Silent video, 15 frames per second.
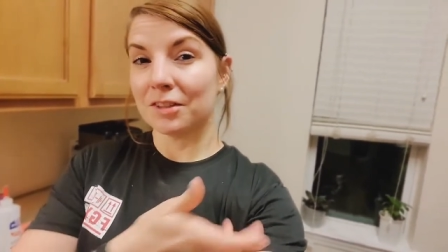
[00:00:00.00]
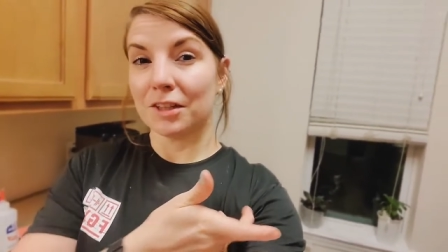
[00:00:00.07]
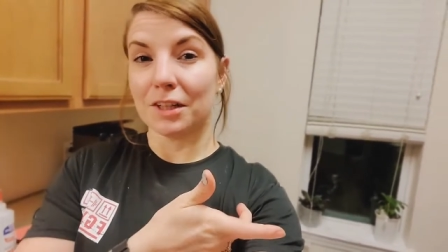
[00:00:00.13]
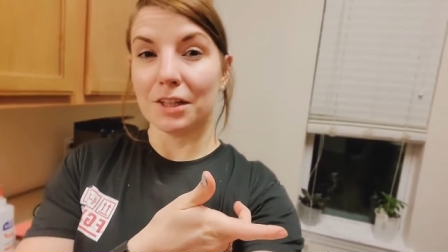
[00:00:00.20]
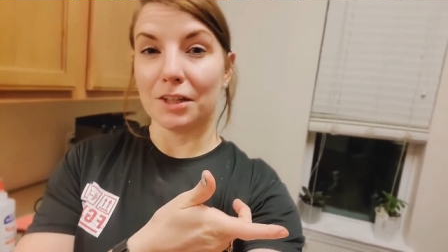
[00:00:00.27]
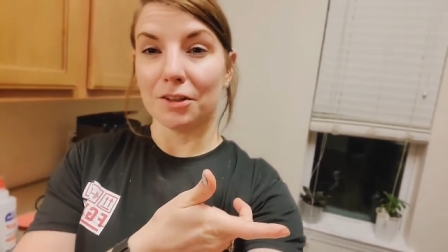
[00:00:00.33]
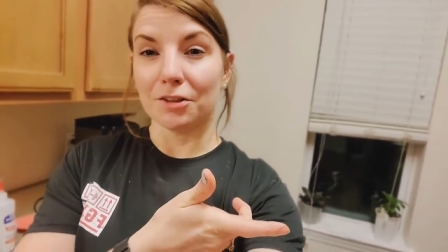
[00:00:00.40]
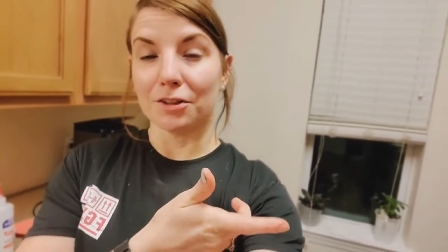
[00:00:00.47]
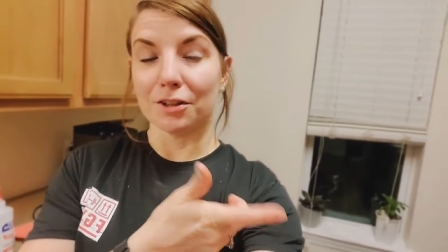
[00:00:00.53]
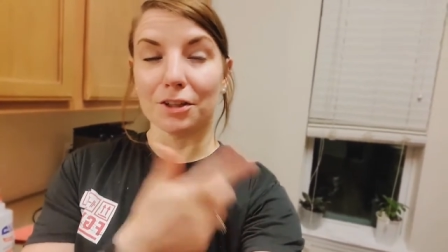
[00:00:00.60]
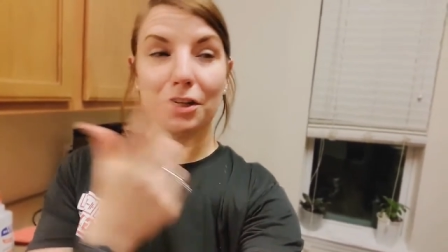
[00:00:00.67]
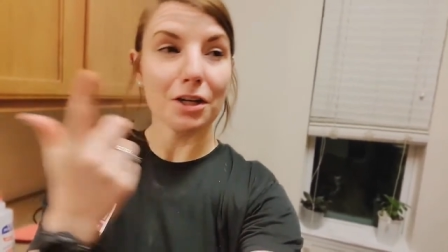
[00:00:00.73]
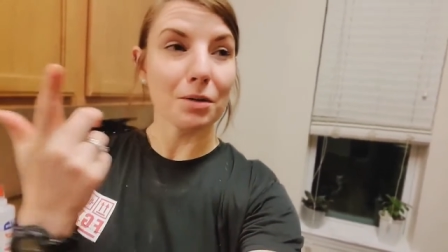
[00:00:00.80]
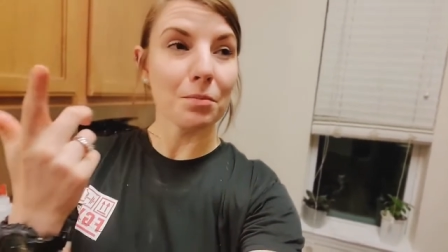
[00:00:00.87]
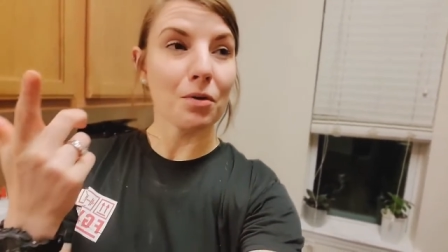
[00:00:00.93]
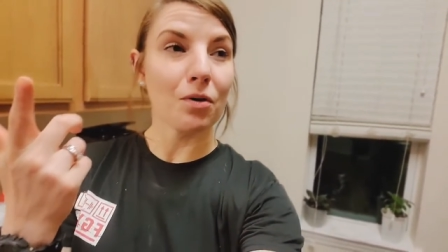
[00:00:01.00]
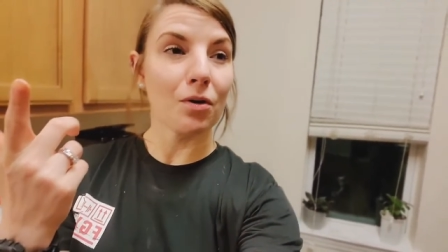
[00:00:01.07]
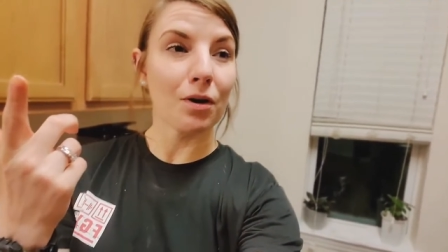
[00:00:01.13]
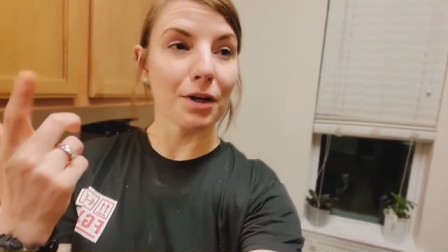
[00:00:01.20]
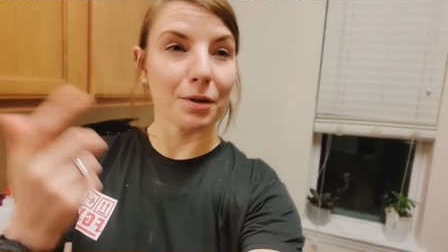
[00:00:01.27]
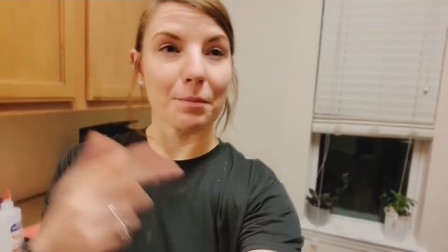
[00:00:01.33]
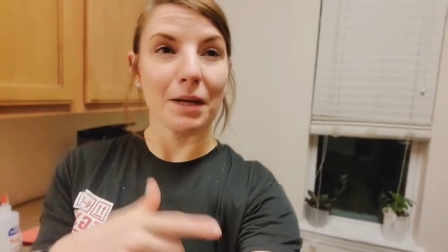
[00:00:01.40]
you either cook more,
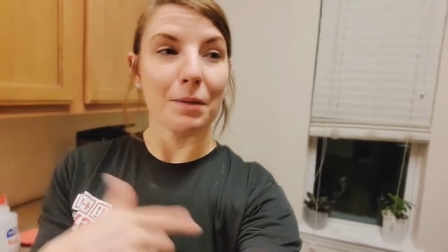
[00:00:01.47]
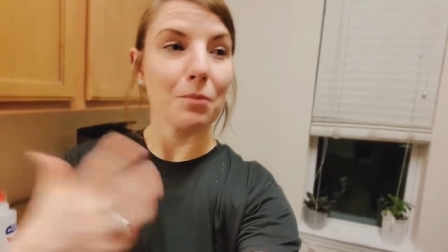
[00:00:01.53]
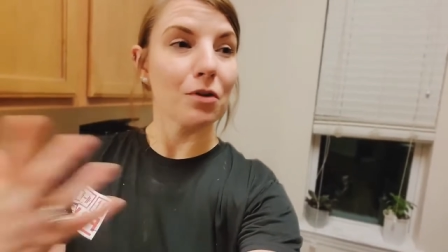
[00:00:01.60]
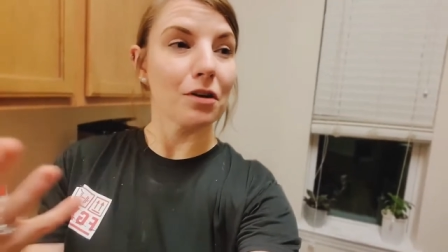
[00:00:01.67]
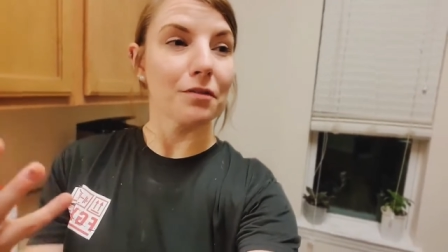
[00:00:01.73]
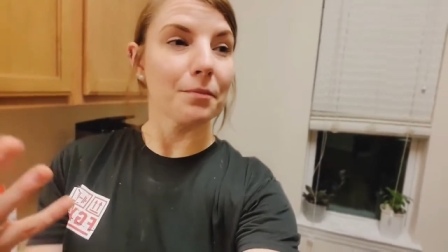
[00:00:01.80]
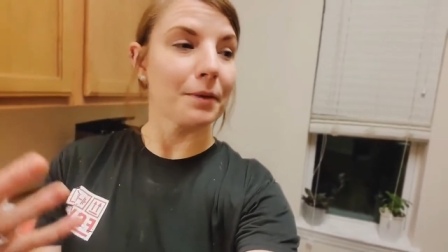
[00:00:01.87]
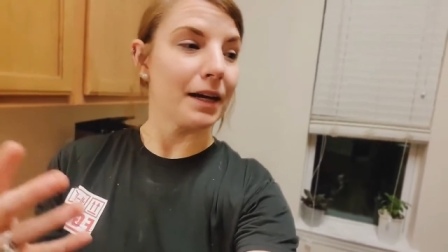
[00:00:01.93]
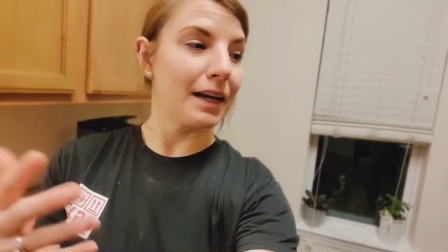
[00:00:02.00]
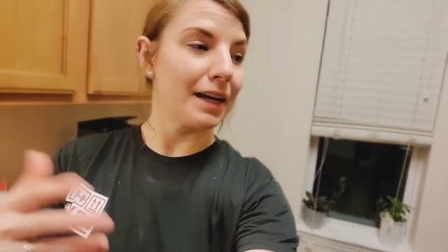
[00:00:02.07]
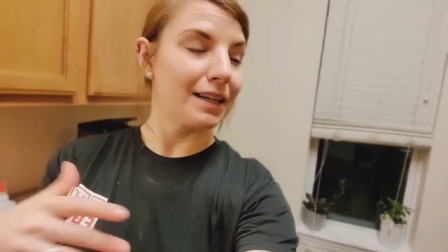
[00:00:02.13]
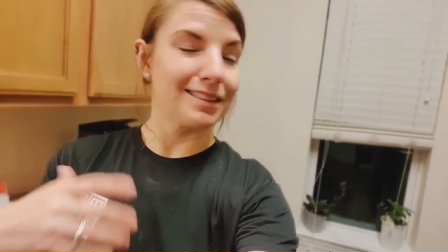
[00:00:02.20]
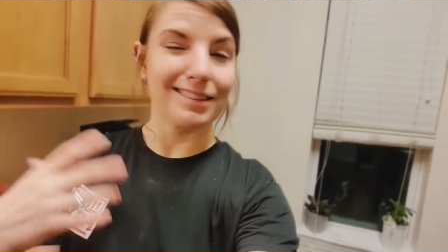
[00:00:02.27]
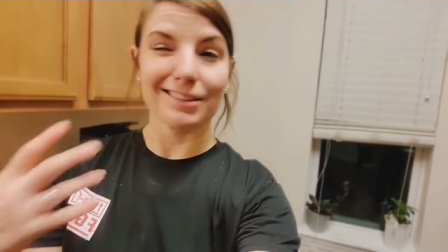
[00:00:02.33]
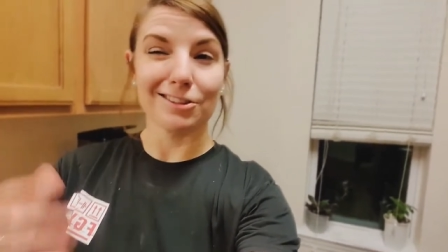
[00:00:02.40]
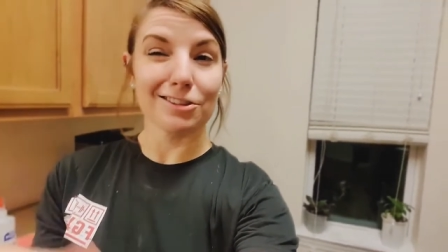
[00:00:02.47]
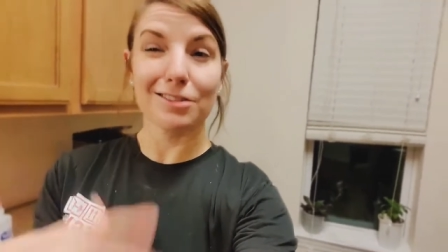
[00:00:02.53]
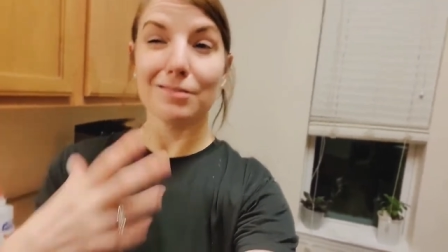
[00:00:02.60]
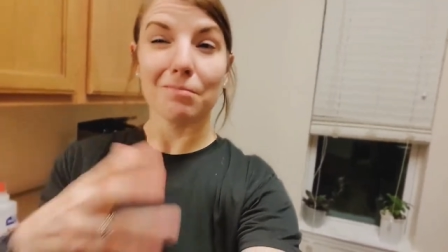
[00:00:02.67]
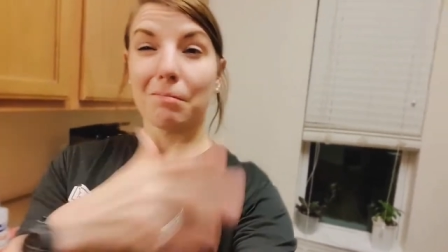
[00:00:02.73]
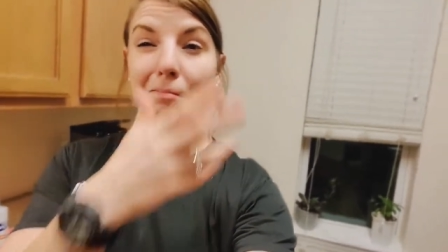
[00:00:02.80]
you make more of a mess, it's just,